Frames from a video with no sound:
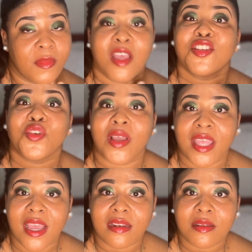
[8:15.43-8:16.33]
So
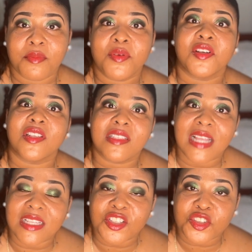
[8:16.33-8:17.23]
again, persons
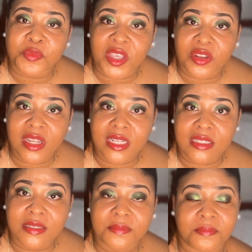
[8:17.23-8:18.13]
started to
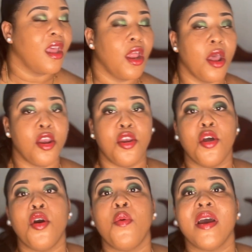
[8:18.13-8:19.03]
speculate.
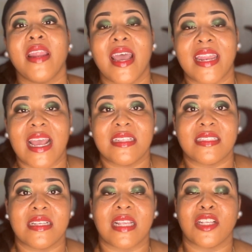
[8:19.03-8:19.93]
No one had
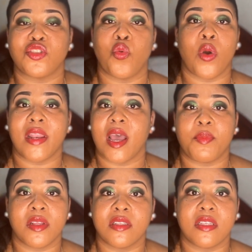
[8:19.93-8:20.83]
answers as to what
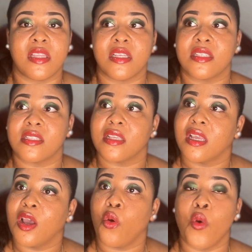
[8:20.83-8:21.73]
happened to this
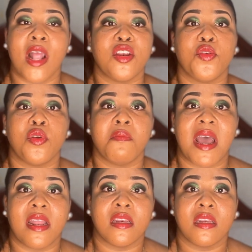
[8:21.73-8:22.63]
well-known
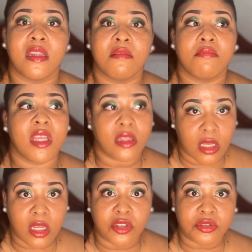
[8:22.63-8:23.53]
man in the
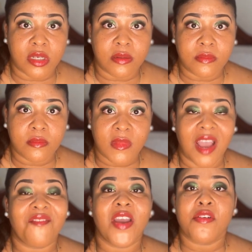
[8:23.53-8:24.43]
country. A
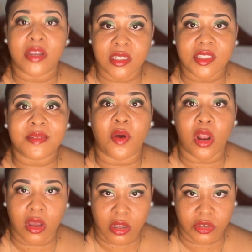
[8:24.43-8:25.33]
very small
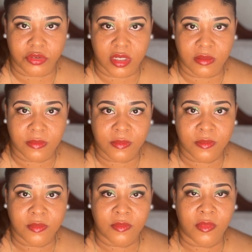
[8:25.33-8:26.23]
country
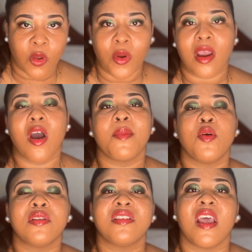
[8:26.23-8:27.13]
where
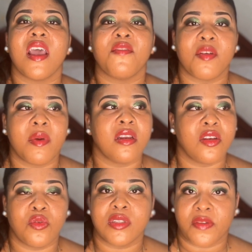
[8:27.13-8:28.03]
almost everybody
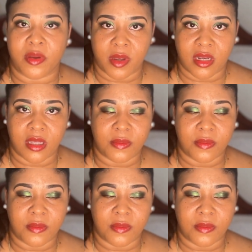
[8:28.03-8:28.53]
knows everybody.